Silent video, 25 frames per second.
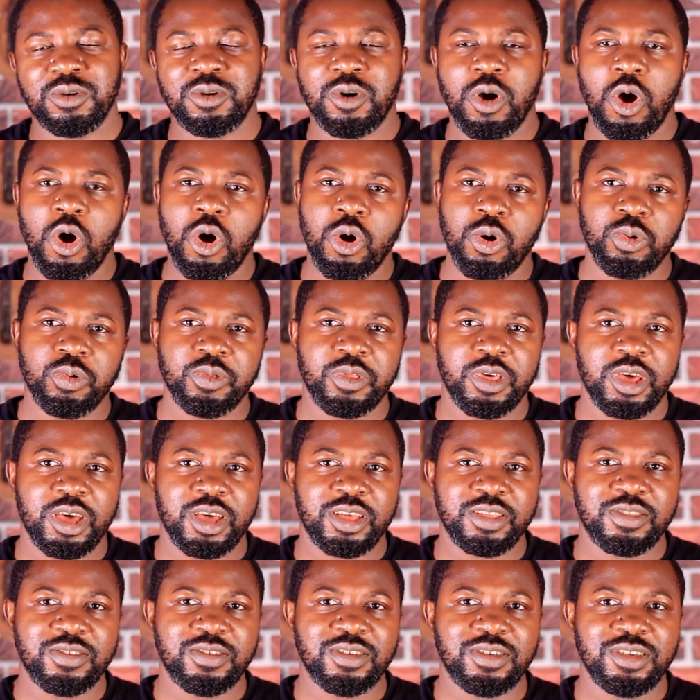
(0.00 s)
all
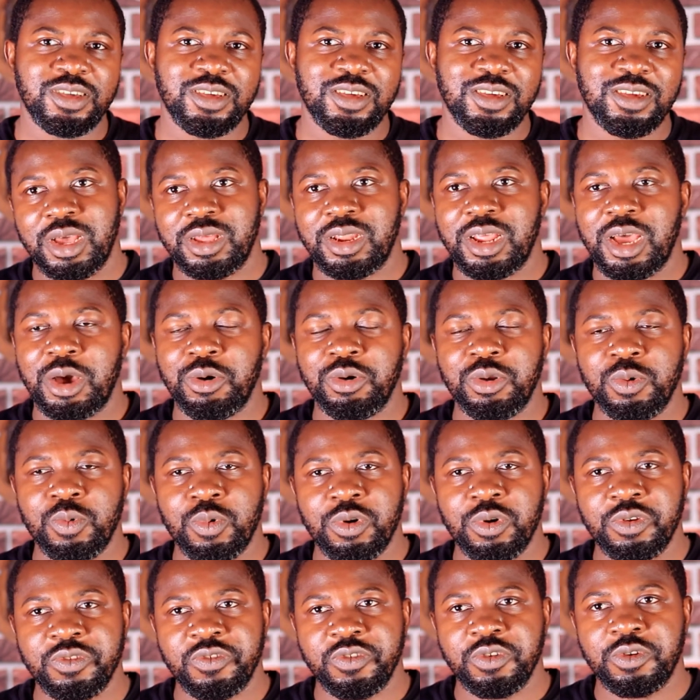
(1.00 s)
that. And I wouldn't
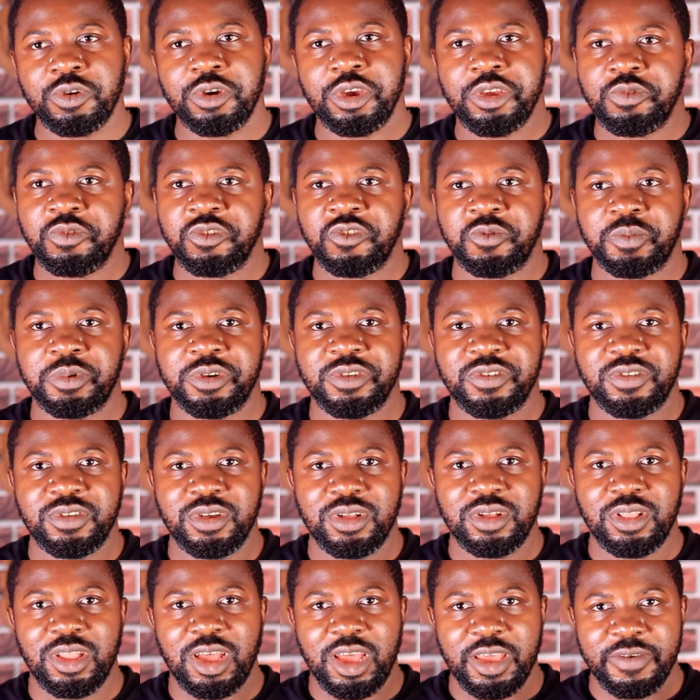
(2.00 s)
want to go into his
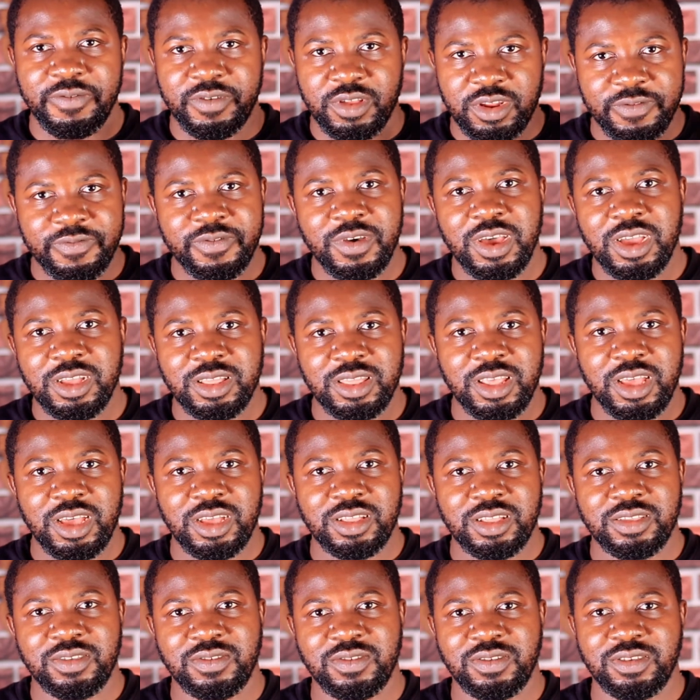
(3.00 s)
personal life and the fact
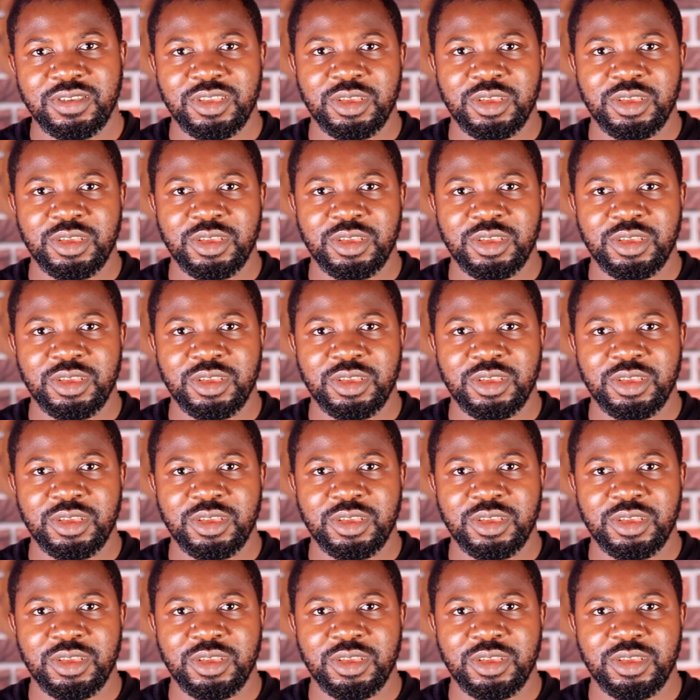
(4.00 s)
that